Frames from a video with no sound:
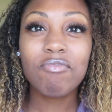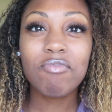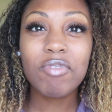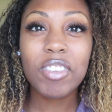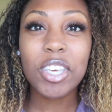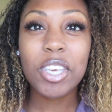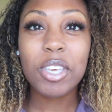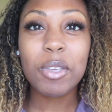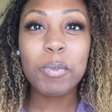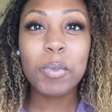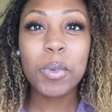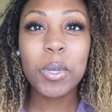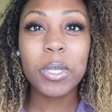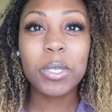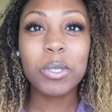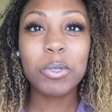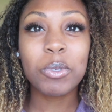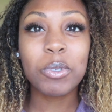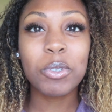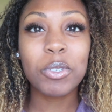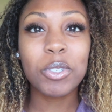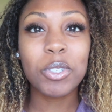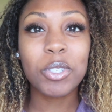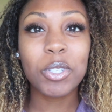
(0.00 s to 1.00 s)
like in middle
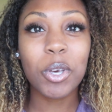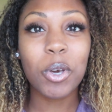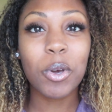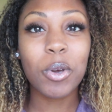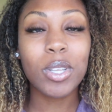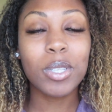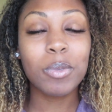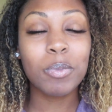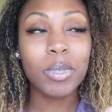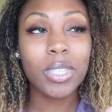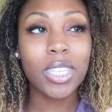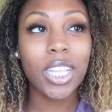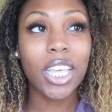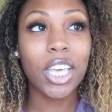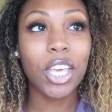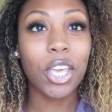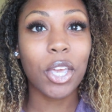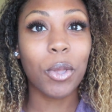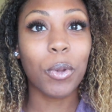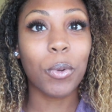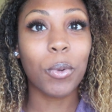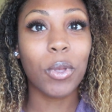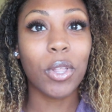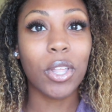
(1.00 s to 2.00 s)
school so it's been
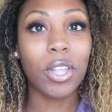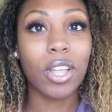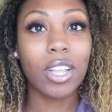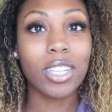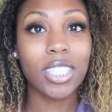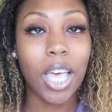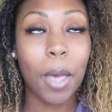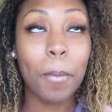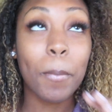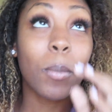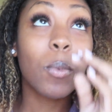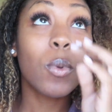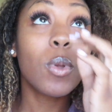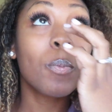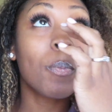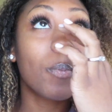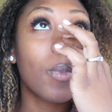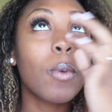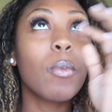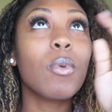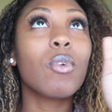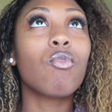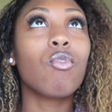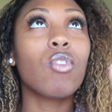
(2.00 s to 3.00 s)
like a really long time we,
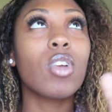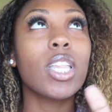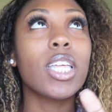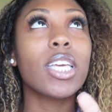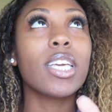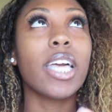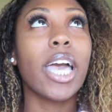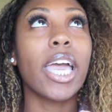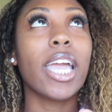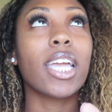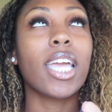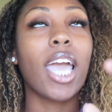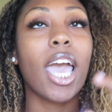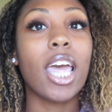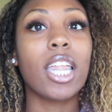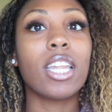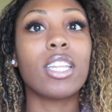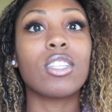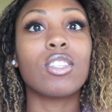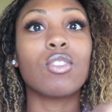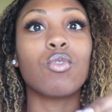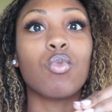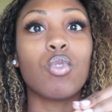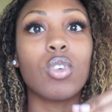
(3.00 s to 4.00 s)
but we really got
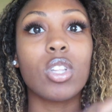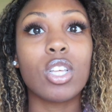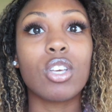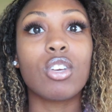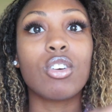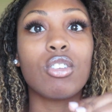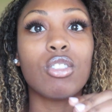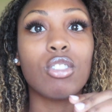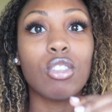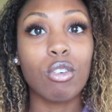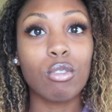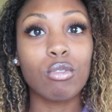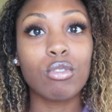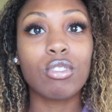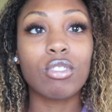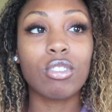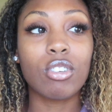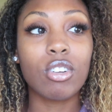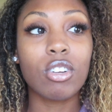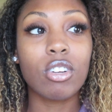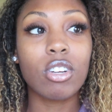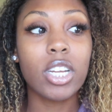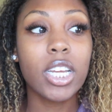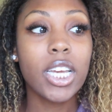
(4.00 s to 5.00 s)
gotten really
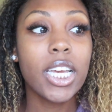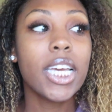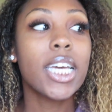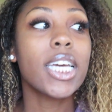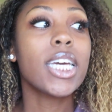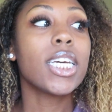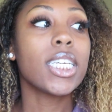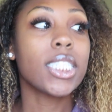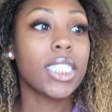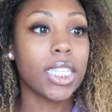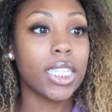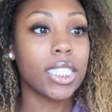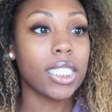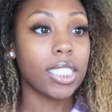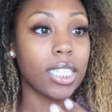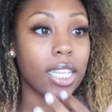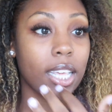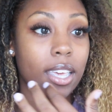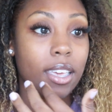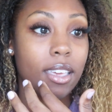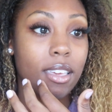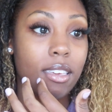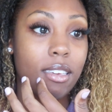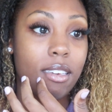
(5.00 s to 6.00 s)
closer since
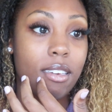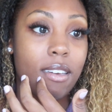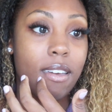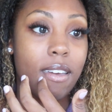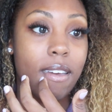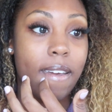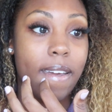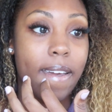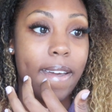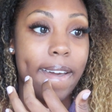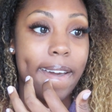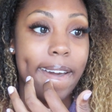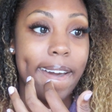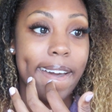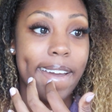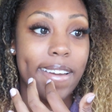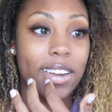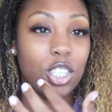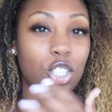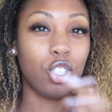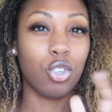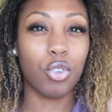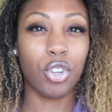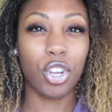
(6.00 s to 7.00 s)
like
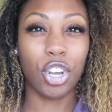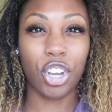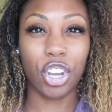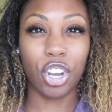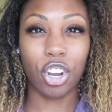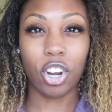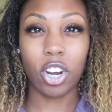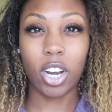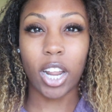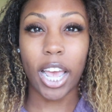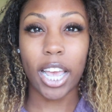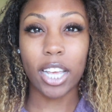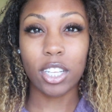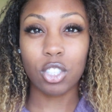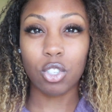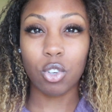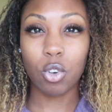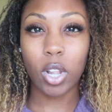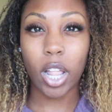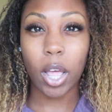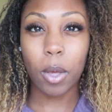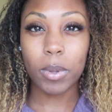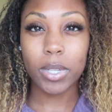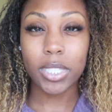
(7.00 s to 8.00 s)
junior year in high
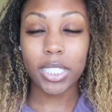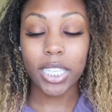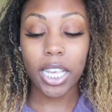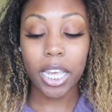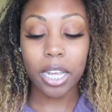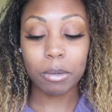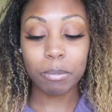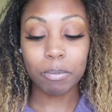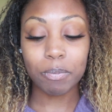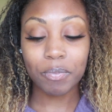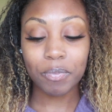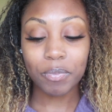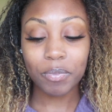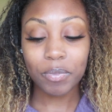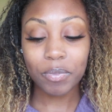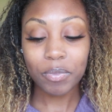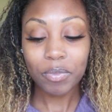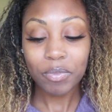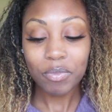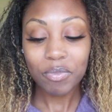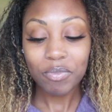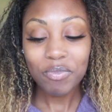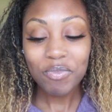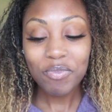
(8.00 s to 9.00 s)
school i would say
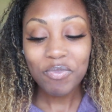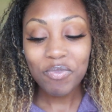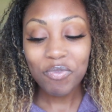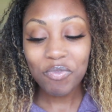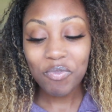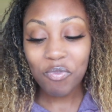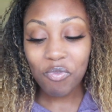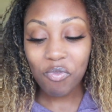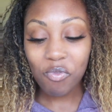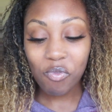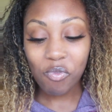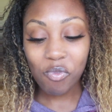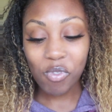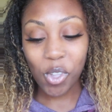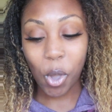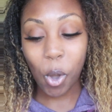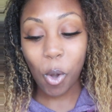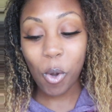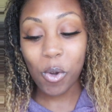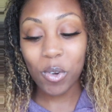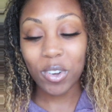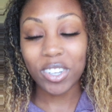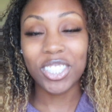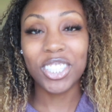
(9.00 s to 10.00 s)

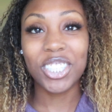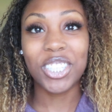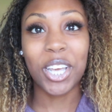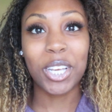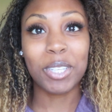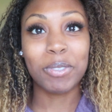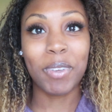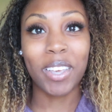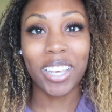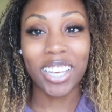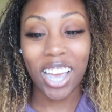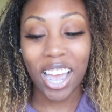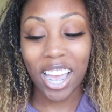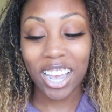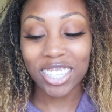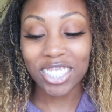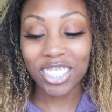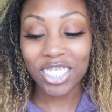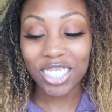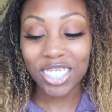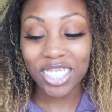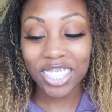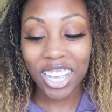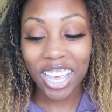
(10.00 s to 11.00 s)
oh she texted that guy
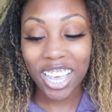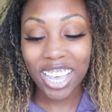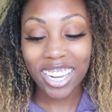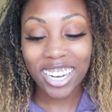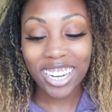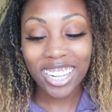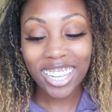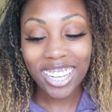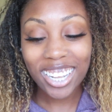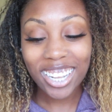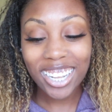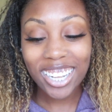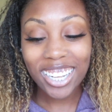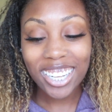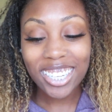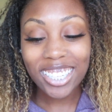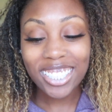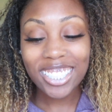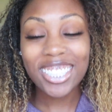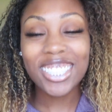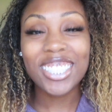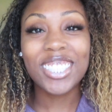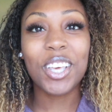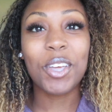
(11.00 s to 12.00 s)
she said
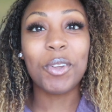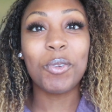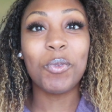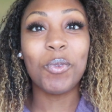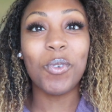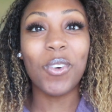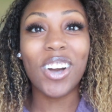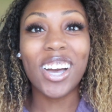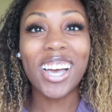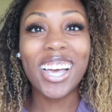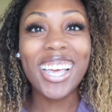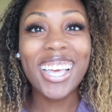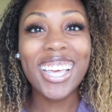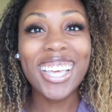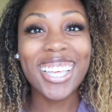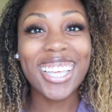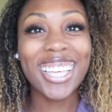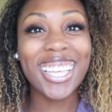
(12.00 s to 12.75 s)
she said what